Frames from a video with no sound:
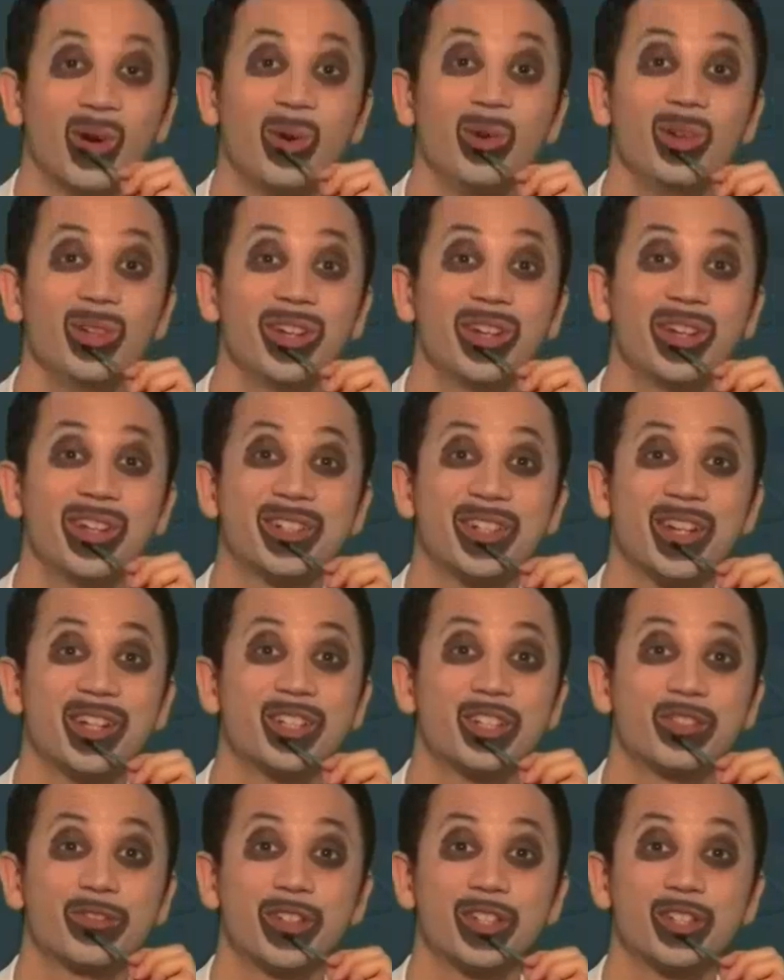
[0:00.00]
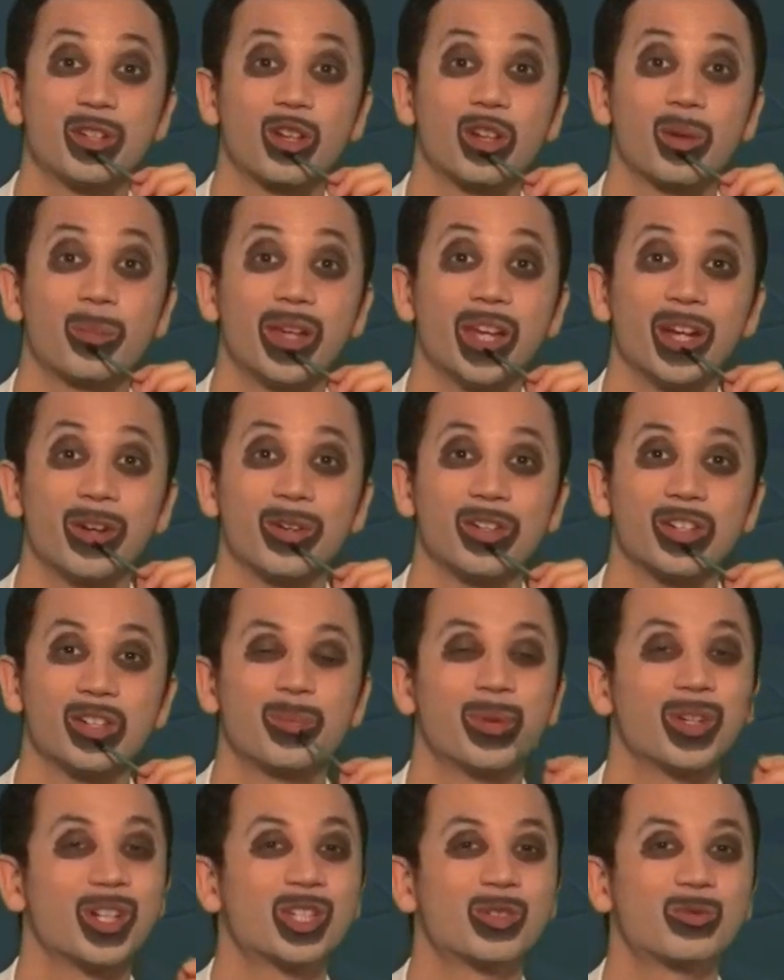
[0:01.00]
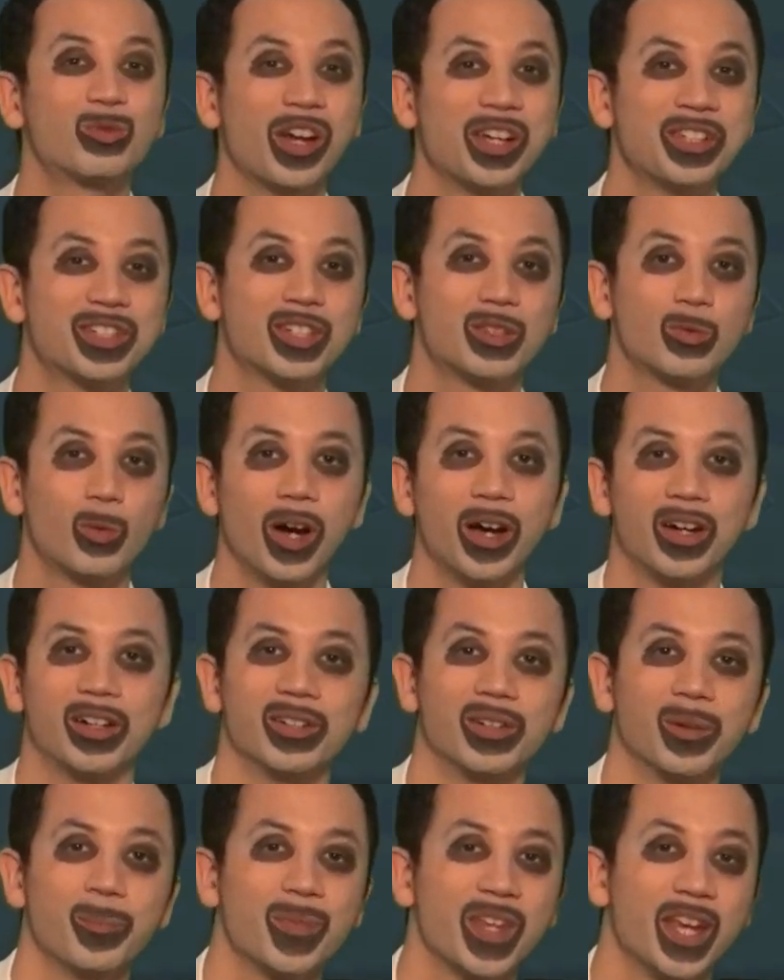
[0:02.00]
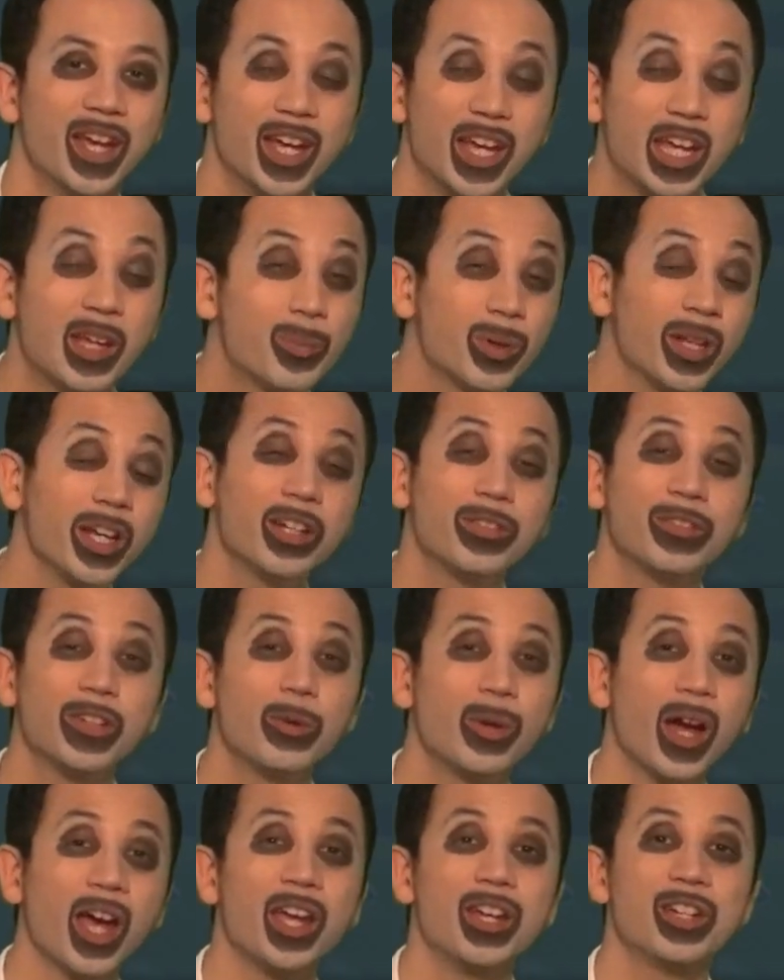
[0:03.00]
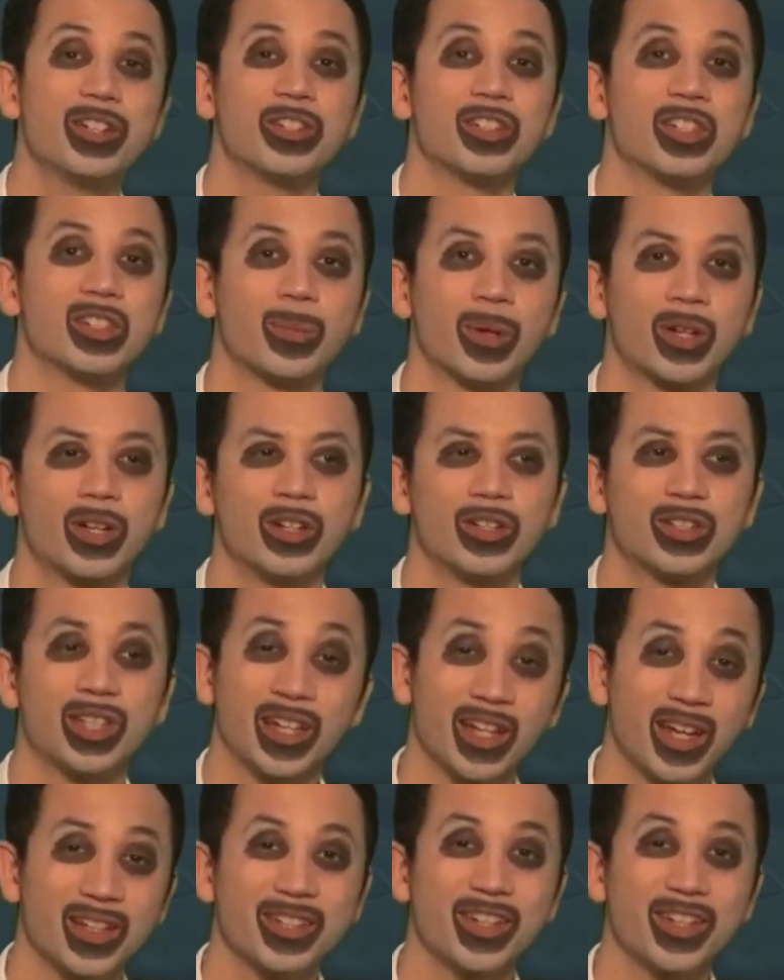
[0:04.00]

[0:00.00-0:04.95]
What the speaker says: only could he change his physical appearance, but his race as well. He played a few Asians because at that